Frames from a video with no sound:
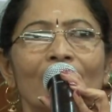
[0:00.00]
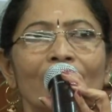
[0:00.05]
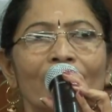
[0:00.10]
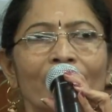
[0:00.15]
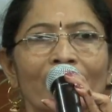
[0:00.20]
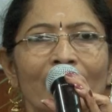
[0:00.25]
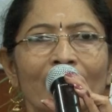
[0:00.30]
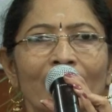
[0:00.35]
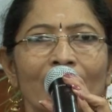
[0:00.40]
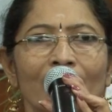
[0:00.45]

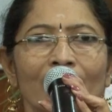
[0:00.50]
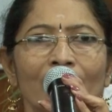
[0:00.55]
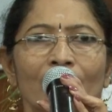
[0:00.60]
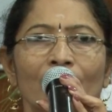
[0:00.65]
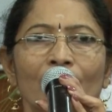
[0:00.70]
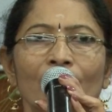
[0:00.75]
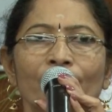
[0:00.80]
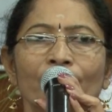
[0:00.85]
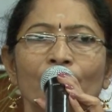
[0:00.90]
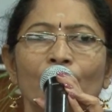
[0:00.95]
aware
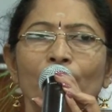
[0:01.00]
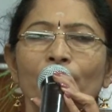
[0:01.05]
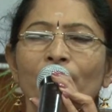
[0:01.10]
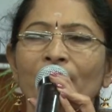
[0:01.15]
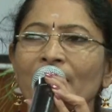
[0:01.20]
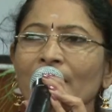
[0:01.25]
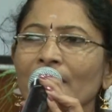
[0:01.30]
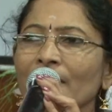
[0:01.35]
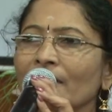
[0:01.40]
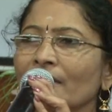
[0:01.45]
of your
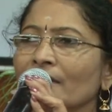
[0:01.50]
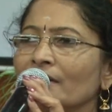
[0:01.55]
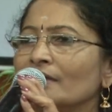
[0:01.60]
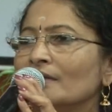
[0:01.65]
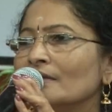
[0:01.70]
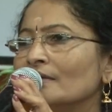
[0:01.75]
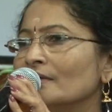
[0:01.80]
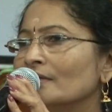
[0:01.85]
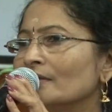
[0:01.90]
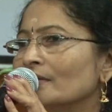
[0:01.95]

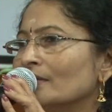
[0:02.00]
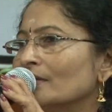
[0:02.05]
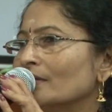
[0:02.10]
being,